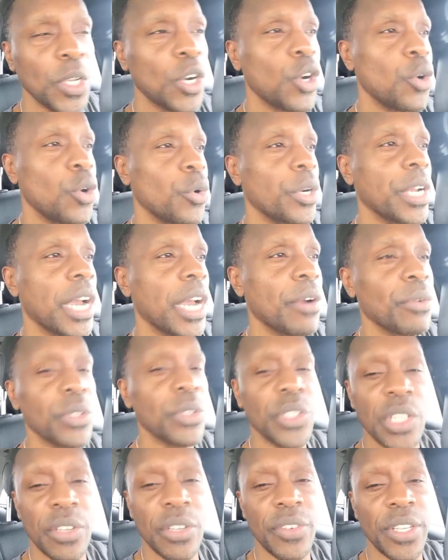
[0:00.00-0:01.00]
people were not
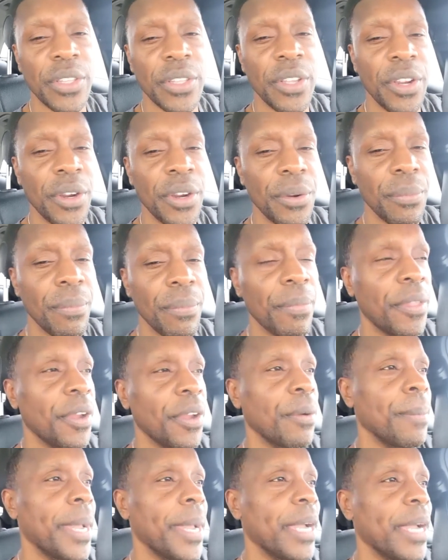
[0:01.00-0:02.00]
receiving their their
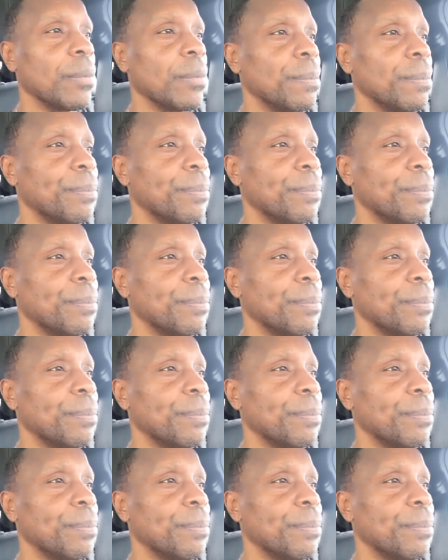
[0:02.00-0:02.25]
mail.